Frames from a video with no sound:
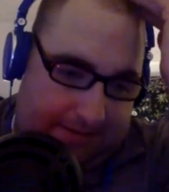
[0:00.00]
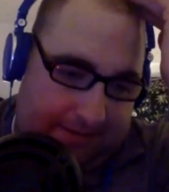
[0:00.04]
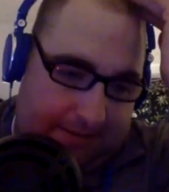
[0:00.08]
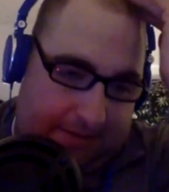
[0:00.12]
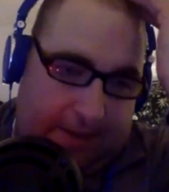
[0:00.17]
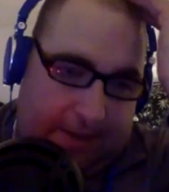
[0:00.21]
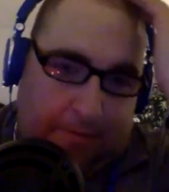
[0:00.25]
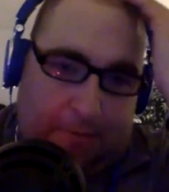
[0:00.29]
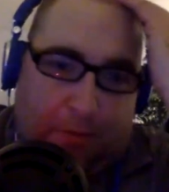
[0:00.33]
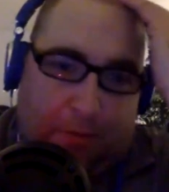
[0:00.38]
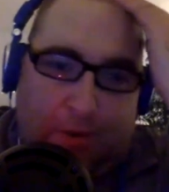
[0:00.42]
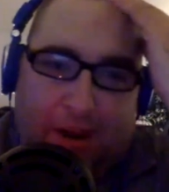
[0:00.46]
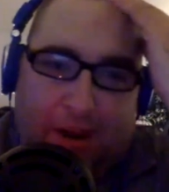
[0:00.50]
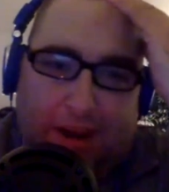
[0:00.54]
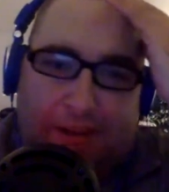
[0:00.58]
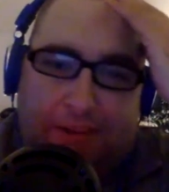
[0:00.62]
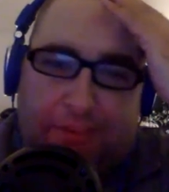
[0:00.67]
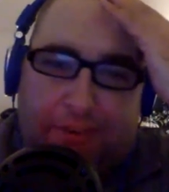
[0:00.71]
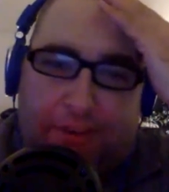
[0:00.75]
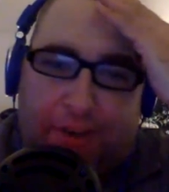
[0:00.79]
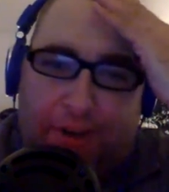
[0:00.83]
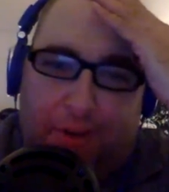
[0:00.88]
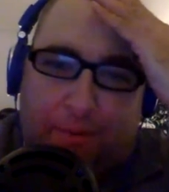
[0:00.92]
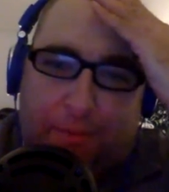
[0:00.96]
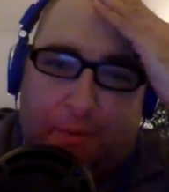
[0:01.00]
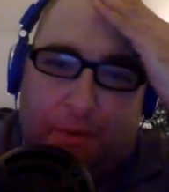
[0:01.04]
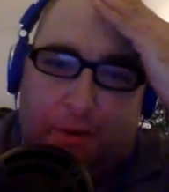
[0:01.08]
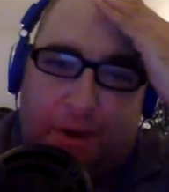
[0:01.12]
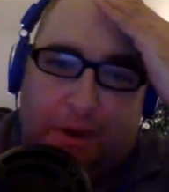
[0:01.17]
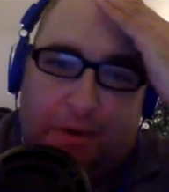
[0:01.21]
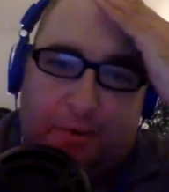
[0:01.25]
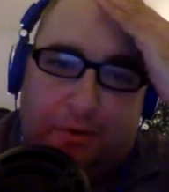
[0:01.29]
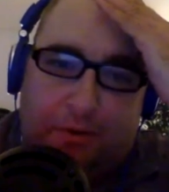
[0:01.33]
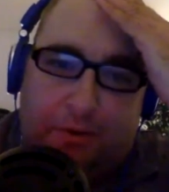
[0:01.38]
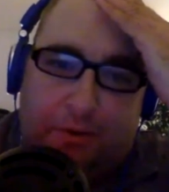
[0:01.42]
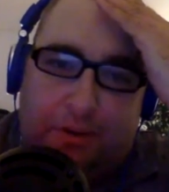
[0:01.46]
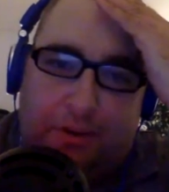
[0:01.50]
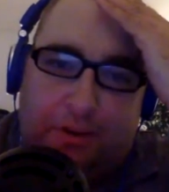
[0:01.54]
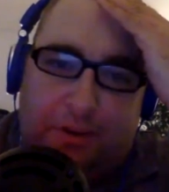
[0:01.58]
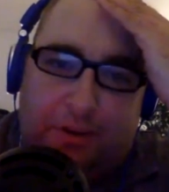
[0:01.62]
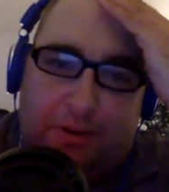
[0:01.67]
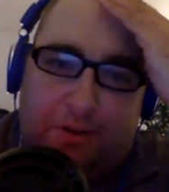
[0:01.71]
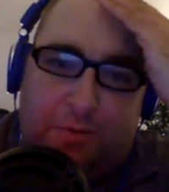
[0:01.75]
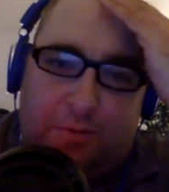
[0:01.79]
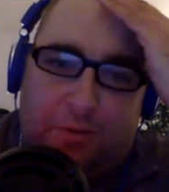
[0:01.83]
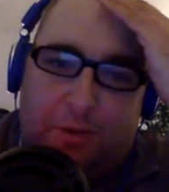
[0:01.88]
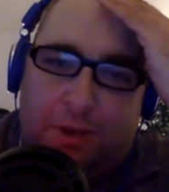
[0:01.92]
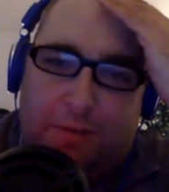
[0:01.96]
Than Bryce Harper. I really
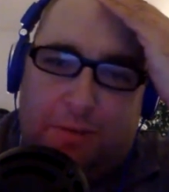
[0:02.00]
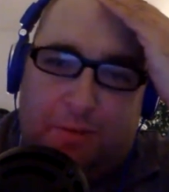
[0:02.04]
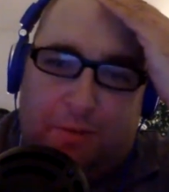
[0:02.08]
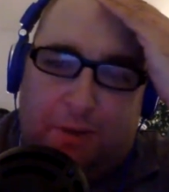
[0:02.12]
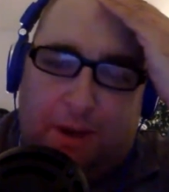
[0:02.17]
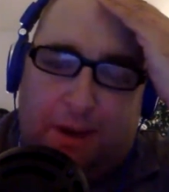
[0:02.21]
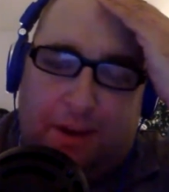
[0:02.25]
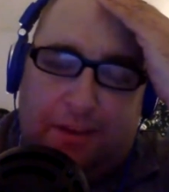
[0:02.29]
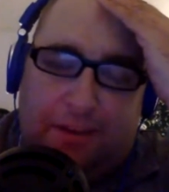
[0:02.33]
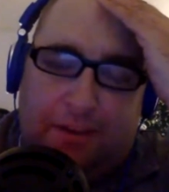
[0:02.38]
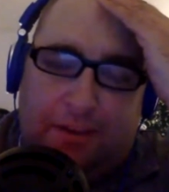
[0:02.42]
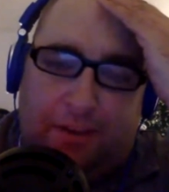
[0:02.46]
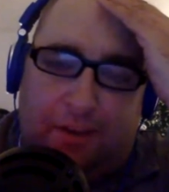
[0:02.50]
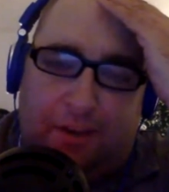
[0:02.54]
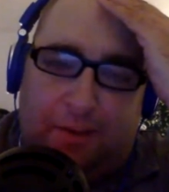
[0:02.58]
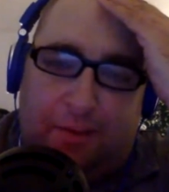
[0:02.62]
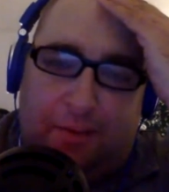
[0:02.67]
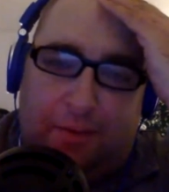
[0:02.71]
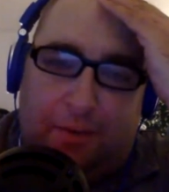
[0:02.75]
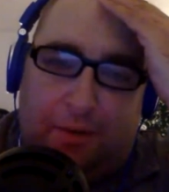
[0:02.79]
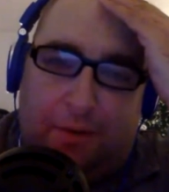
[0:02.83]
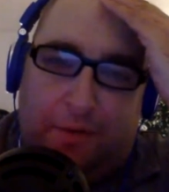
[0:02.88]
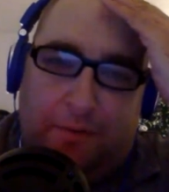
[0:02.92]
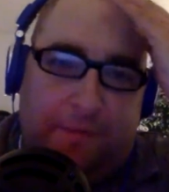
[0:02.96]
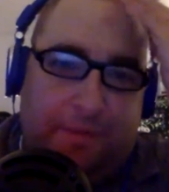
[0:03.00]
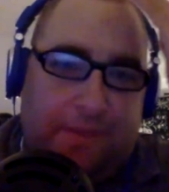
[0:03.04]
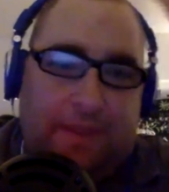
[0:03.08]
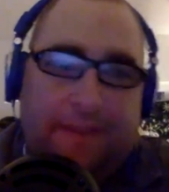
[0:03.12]
don't want Bryce Harper.